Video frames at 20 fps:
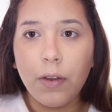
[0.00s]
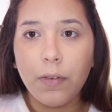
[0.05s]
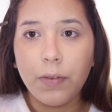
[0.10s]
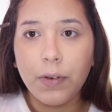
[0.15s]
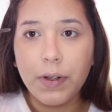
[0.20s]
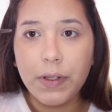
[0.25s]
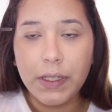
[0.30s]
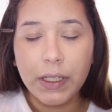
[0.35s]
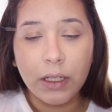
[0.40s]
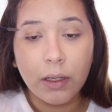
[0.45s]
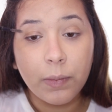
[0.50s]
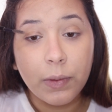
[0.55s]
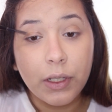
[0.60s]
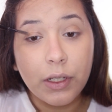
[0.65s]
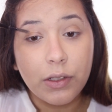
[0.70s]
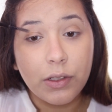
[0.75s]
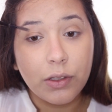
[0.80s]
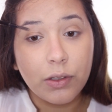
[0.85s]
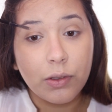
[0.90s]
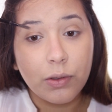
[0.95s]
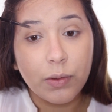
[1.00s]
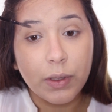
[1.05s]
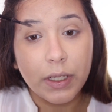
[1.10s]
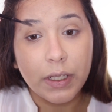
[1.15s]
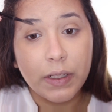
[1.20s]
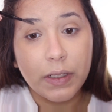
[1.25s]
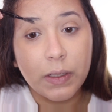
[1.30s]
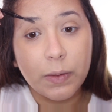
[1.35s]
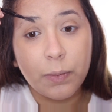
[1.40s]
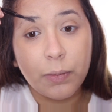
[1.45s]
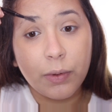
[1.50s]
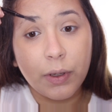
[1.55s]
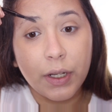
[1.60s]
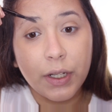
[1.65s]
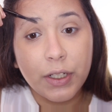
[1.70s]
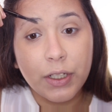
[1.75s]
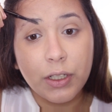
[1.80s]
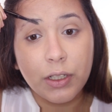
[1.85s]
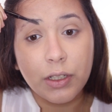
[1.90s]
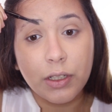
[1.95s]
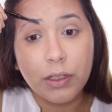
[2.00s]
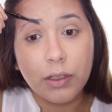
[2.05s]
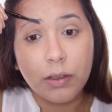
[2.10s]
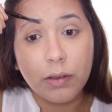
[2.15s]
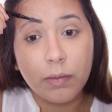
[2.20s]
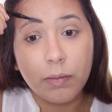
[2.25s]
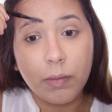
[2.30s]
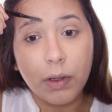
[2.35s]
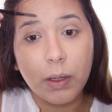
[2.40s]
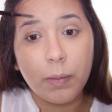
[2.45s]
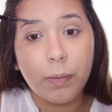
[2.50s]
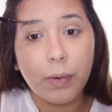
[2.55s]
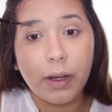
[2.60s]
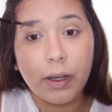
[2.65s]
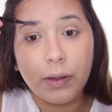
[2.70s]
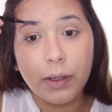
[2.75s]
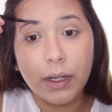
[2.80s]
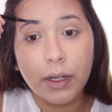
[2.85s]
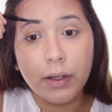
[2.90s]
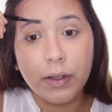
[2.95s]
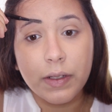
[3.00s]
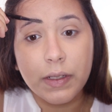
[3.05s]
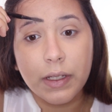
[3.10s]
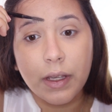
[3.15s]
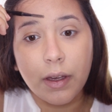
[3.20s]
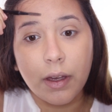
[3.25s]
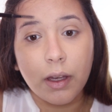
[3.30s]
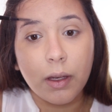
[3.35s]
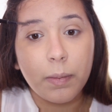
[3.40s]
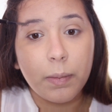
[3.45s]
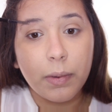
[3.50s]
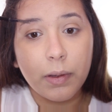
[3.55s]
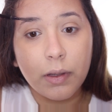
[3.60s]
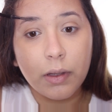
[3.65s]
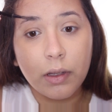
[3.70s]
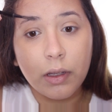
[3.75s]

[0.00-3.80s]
First thing I'm going to do is brush my brow hairs up.